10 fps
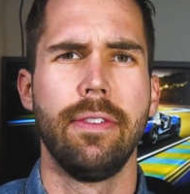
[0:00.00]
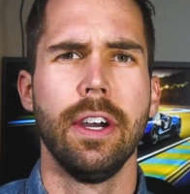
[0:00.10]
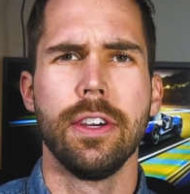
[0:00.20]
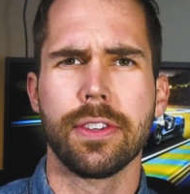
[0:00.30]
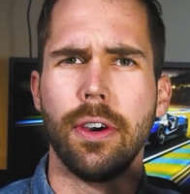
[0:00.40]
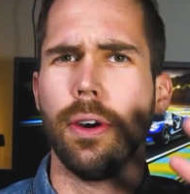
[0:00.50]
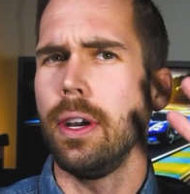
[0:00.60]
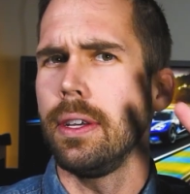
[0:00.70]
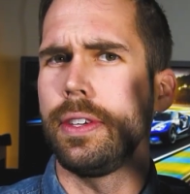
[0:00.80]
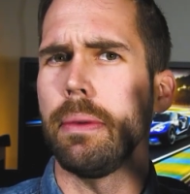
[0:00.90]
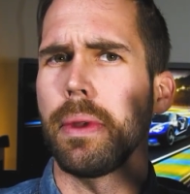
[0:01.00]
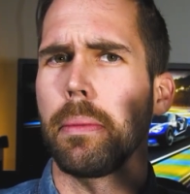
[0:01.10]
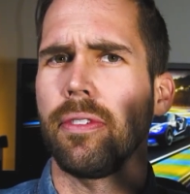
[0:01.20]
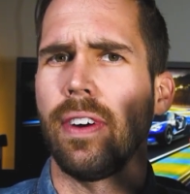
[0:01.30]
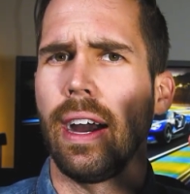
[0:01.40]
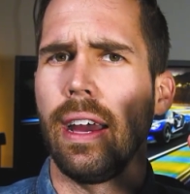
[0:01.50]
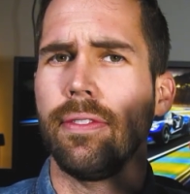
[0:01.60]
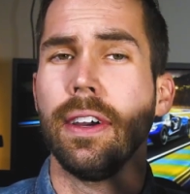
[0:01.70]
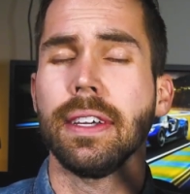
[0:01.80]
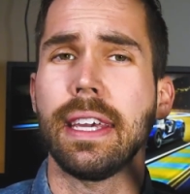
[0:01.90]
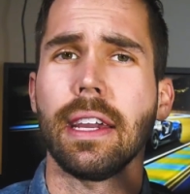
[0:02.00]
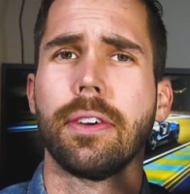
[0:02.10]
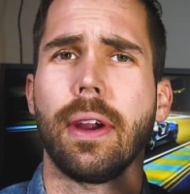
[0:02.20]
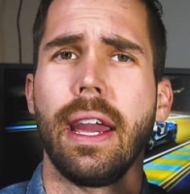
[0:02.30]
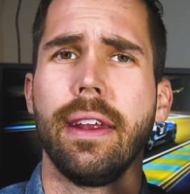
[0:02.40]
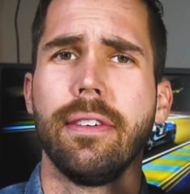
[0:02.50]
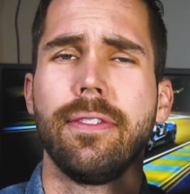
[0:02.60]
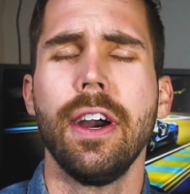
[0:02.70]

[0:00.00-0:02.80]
So tip number five, get creative.